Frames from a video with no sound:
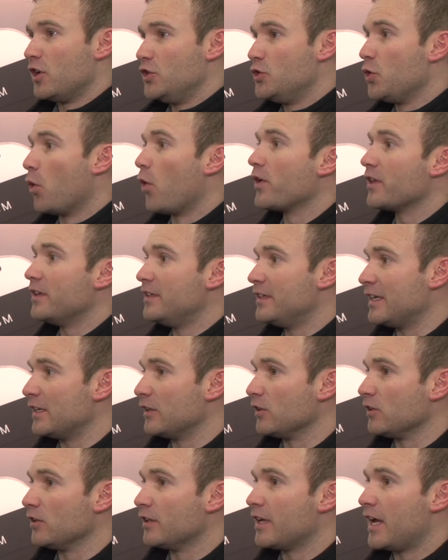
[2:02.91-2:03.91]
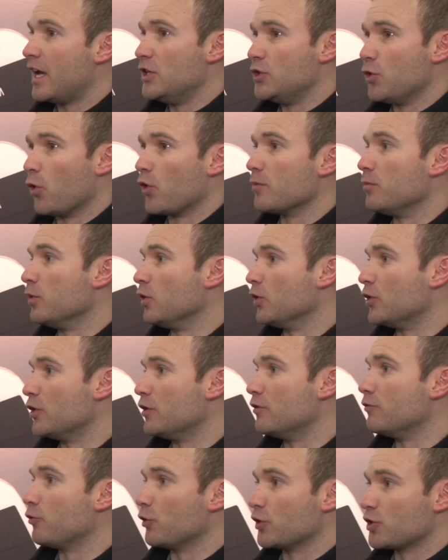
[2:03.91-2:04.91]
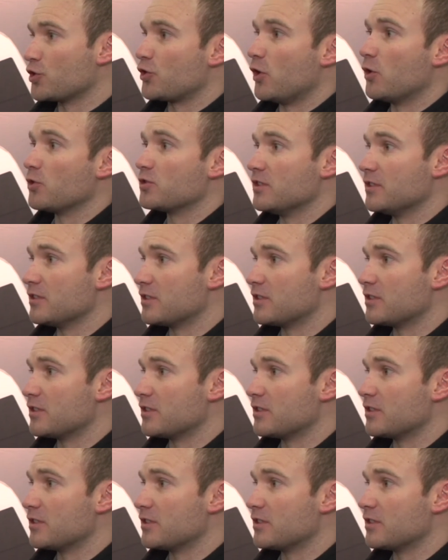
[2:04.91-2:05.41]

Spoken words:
door-to-needle and door-to-balloon for strokes and